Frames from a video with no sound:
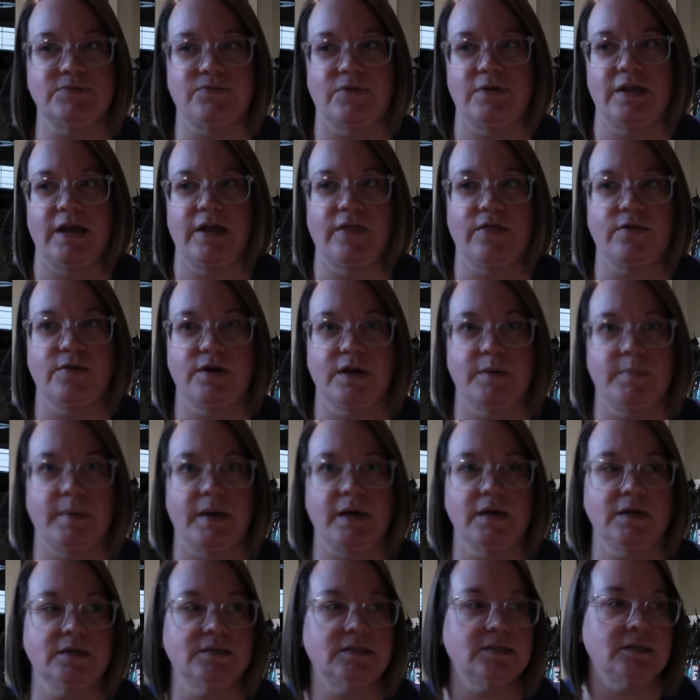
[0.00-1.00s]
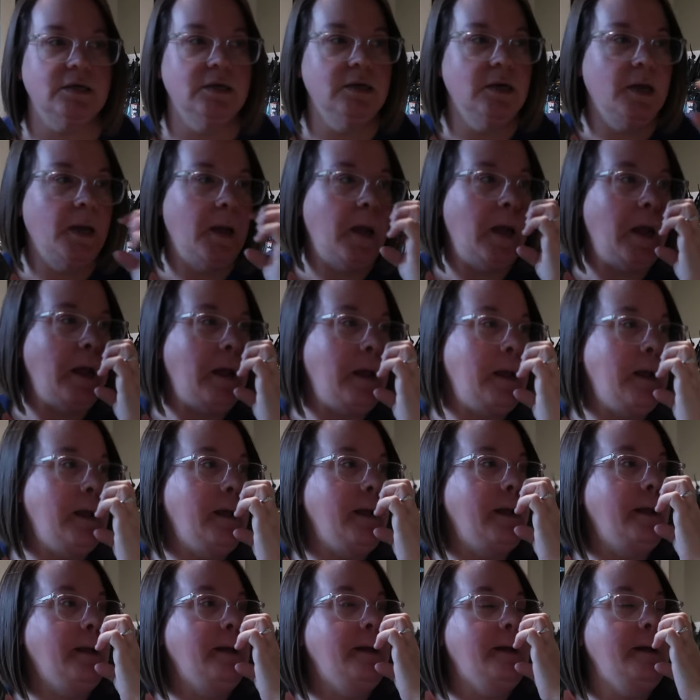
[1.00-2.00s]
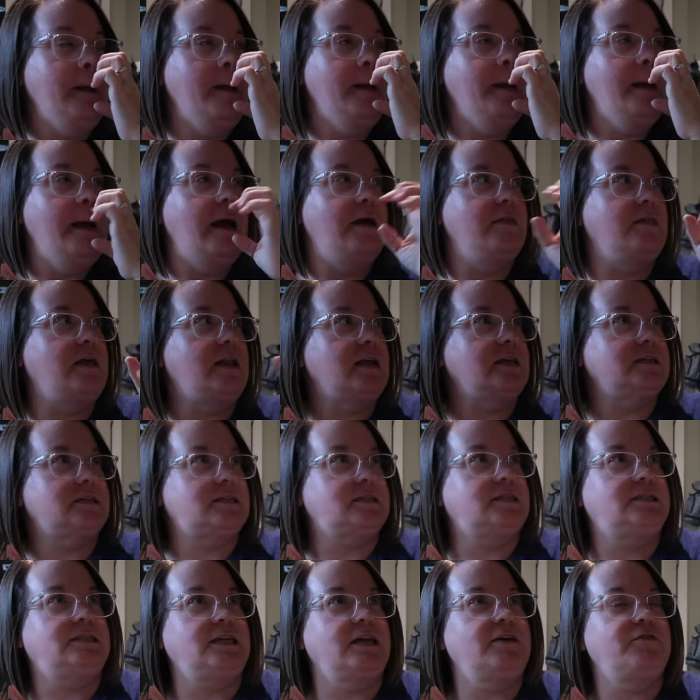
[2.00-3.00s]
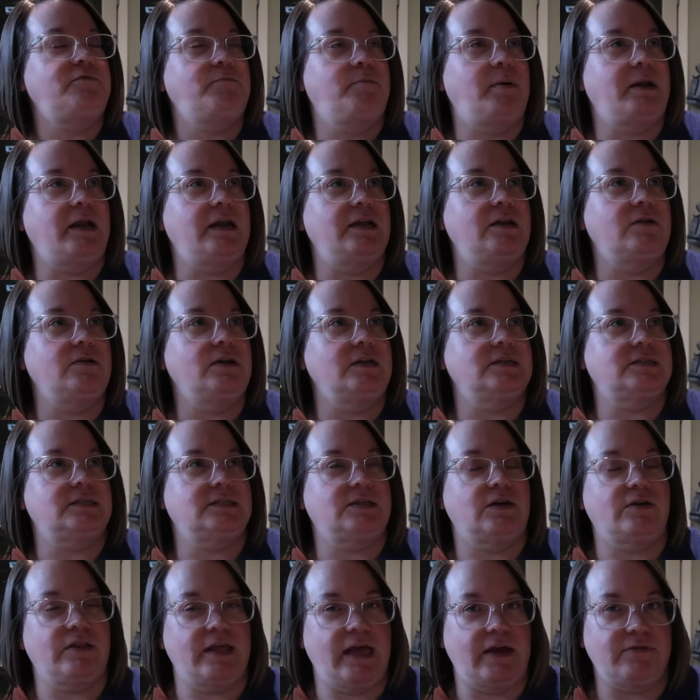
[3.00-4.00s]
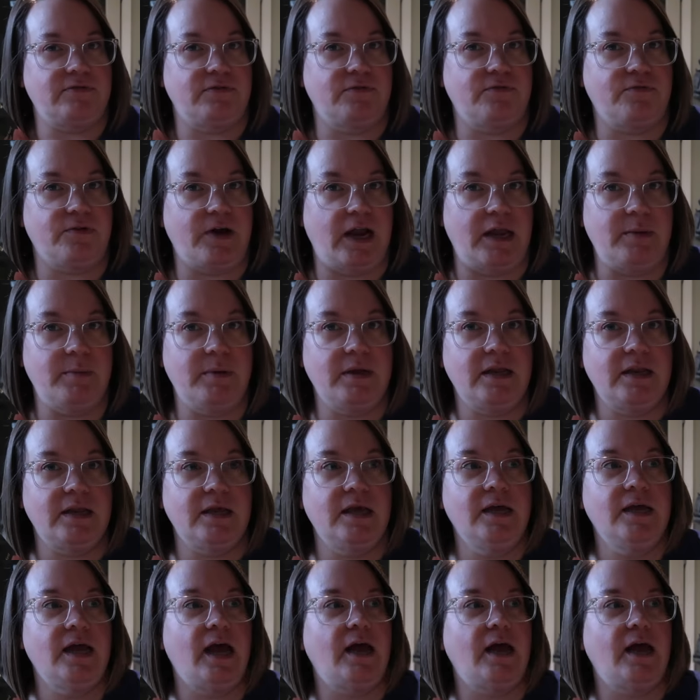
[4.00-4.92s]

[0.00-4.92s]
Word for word: for like 30 bucks. And then it's stiff, but I don't necessarily have to frame it.